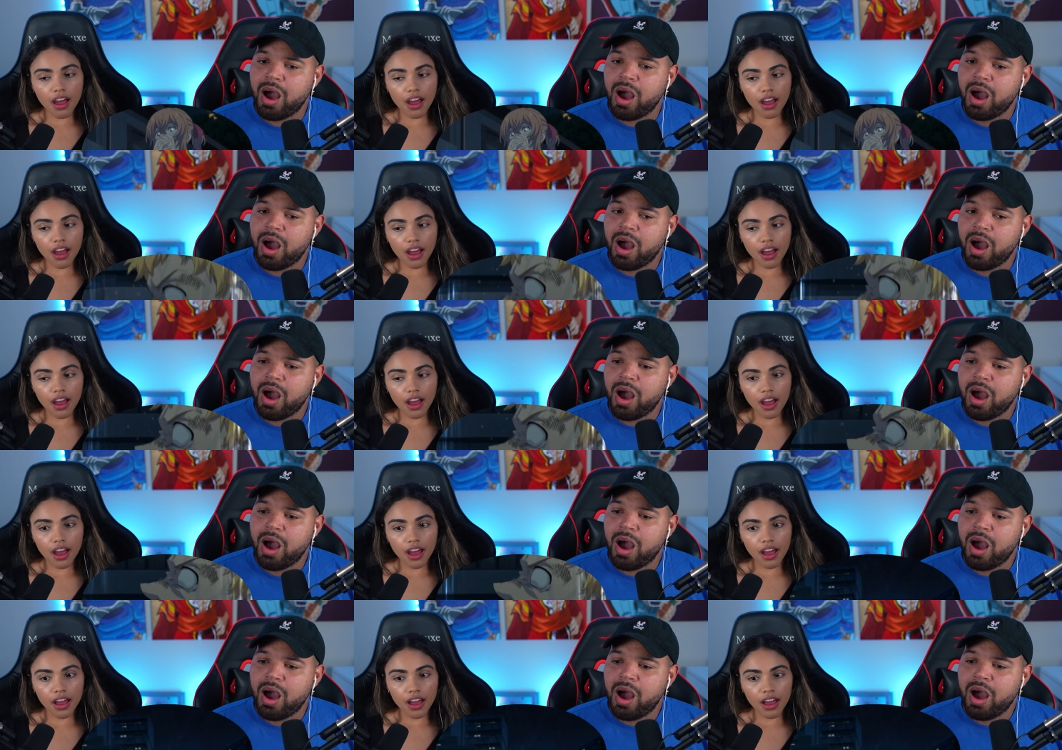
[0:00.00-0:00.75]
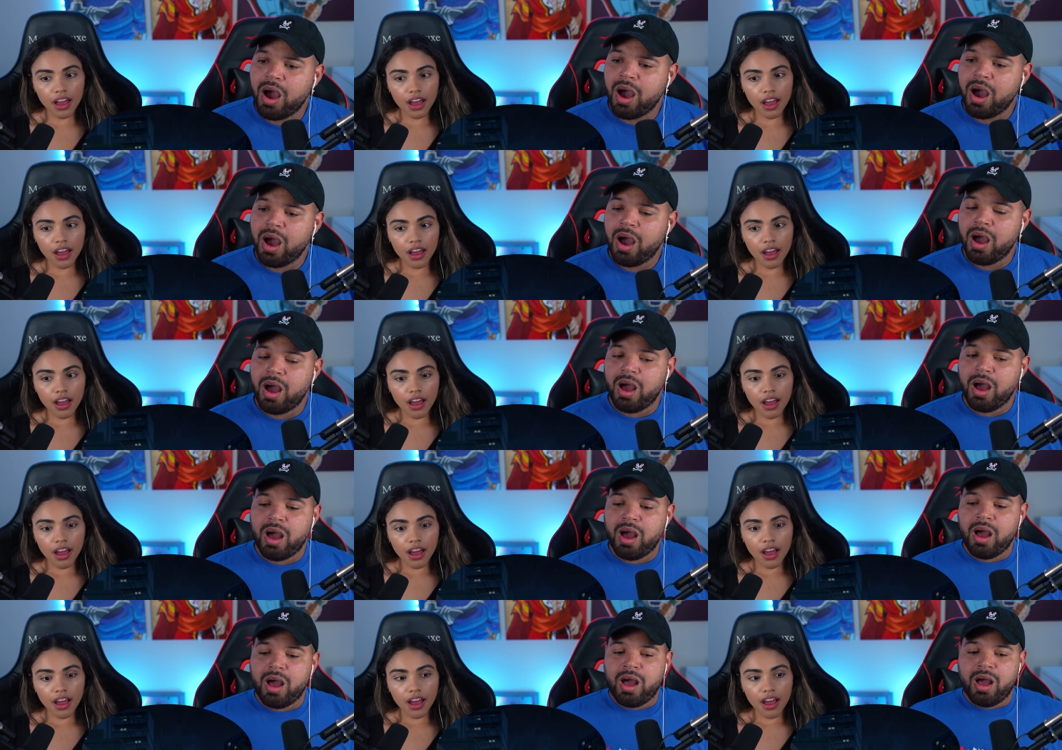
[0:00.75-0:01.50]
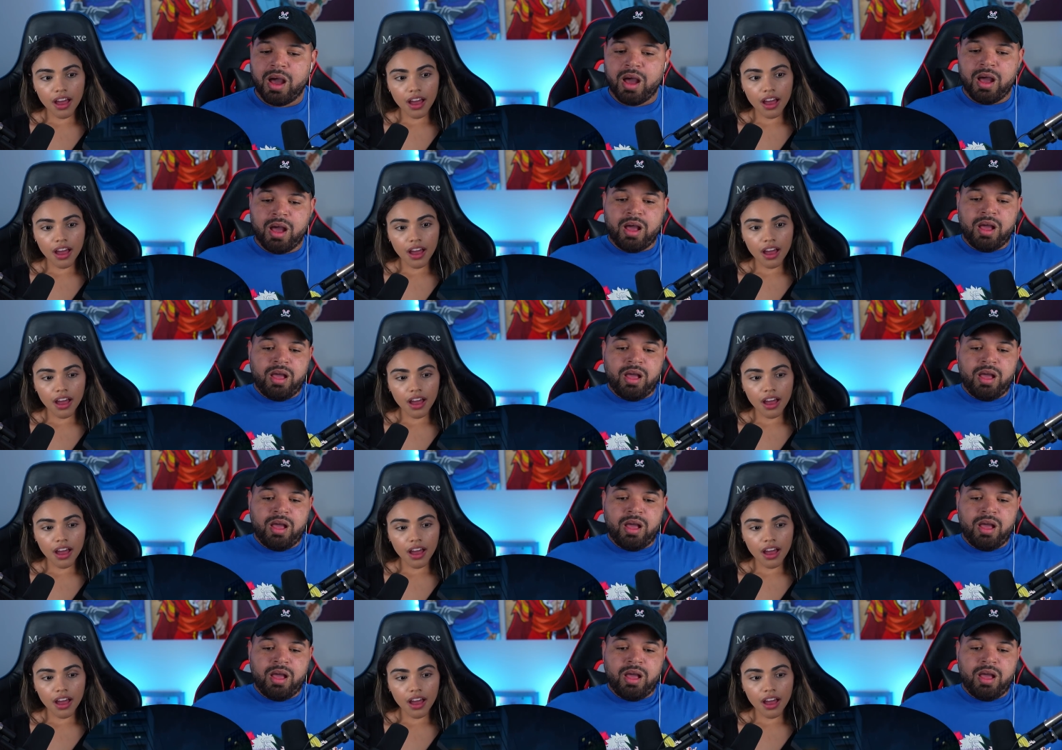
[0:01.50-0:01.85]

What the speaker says: No one is speaking in this clip.